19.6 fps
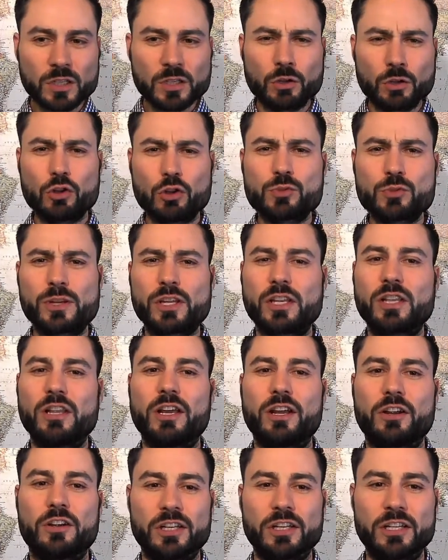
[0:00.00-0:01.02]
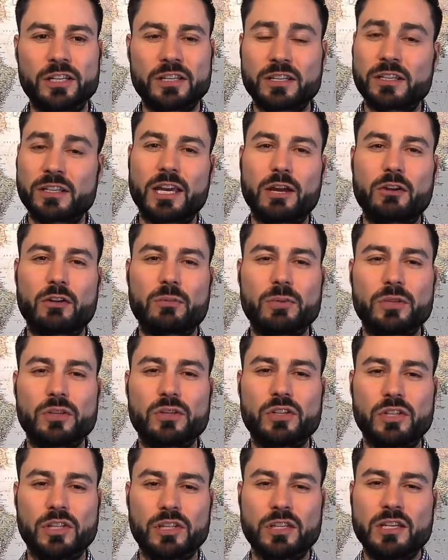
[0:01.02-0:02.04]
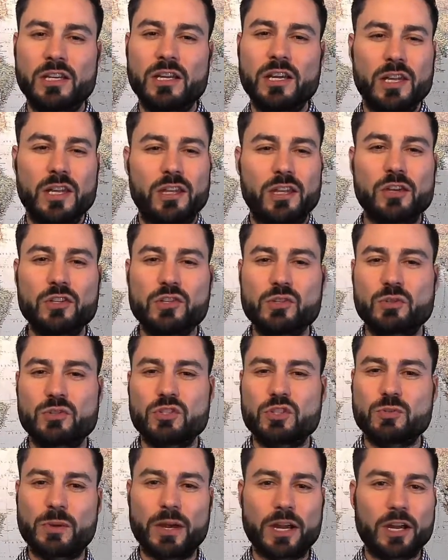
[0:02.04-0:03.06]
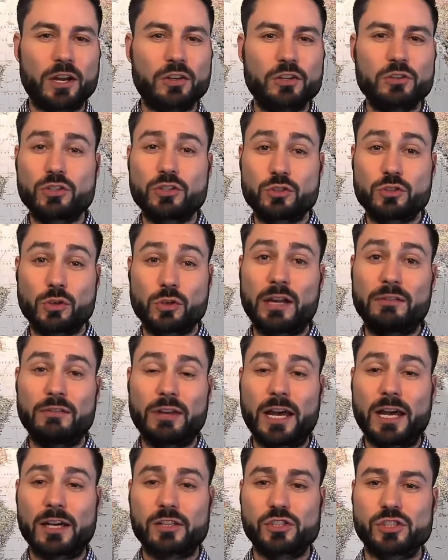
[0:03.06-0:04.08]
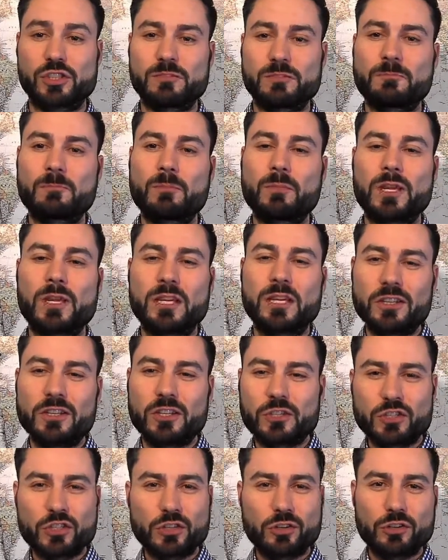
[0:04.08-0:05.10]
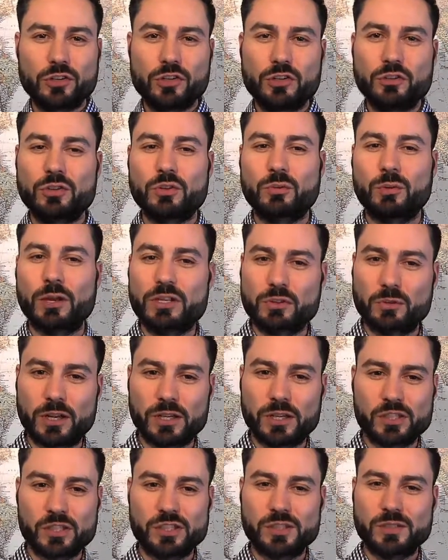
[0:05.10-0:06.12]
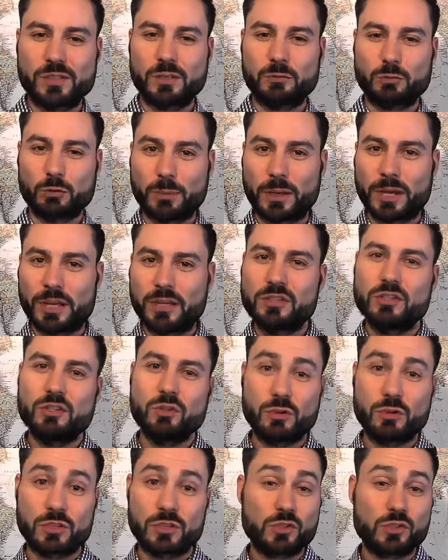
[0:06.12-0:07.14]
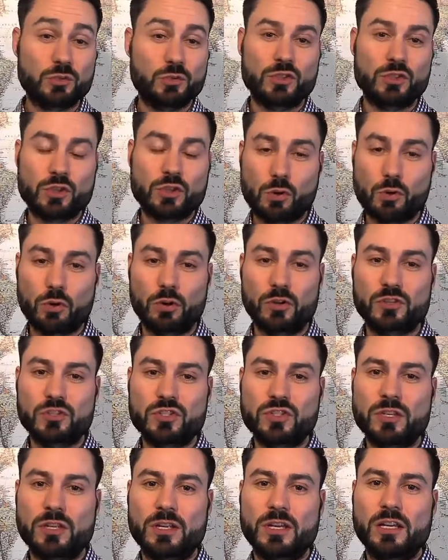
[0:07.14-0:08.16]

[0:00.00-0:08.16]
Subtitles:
Goals bring clarity and accountability. They also inspire you to drive action. They steer you in the right direction and remind you when to switch course.